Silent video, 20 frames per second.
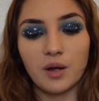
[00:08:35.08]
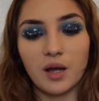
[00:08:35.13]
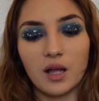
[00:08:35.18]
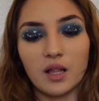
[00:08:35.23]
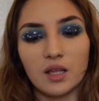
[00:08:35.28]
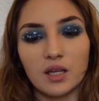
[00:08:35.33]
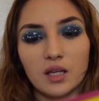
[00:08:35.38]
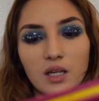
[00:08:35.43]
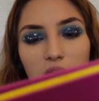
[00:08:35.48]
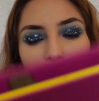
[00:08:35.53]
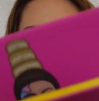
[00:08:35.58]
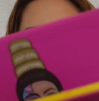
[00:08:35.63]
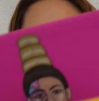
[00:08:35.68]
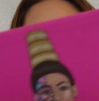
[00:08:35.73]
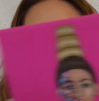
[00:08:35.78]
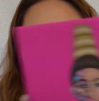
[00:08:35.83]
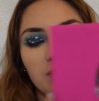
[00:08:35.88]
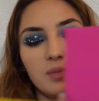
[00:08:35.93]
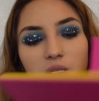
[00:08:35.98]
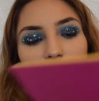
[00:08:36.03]
palette, and I'm
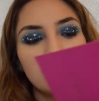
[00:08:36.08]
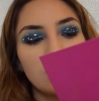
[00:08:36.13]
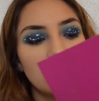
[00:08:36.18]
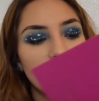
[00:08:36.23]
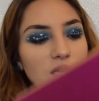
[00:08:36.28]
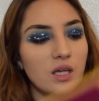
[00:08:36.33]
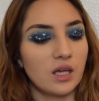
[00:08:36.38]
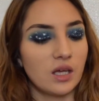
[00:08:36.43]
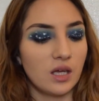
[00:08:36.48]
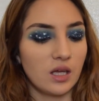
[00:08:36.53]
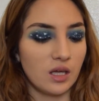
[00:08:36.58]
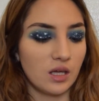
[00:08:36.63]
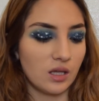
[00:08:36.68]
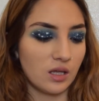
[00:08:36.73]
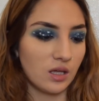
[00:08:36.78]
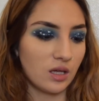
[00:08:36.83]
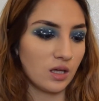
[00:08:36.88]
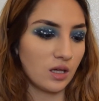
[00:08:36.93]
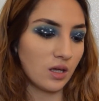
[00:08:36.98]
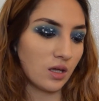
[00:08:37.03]
going to be
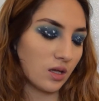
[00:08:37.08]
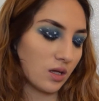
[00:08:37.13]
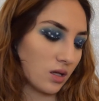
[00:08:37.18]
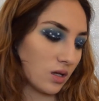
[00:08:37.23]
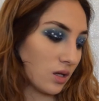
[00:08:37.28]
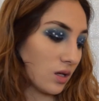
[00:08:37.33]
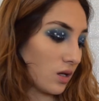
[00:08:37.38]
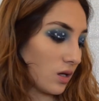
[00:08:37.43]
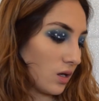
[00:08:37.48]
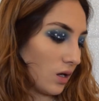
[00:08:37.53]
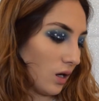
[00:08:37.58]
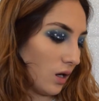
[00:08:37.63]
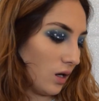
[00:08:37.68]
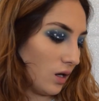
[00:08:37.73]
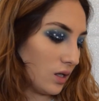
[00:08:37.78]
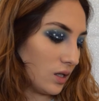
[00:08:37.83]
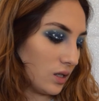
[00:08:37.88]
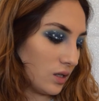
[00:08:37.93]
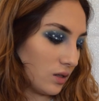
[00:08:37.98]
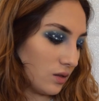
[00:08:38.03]
taking
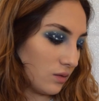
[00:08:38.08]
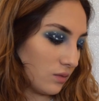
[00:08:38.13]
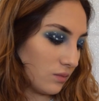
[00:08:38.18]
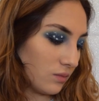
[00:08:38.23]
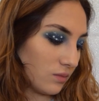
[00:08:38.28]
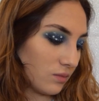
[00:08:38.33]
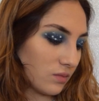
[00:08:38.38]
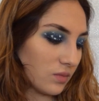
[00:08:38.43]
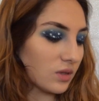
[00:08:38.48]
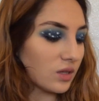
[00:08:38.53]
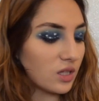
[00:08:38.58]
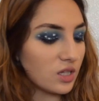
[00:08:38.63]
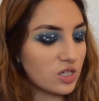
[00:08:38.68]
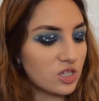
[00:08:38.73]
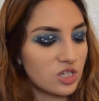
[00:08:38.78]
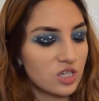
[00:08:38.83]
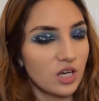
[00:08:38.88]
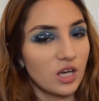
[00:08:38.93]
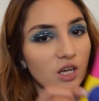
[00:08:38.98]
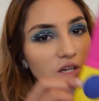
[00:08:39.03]
this
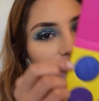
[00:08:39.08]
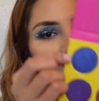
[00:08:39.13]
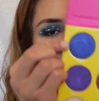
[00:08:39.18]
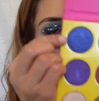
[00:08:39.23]
shade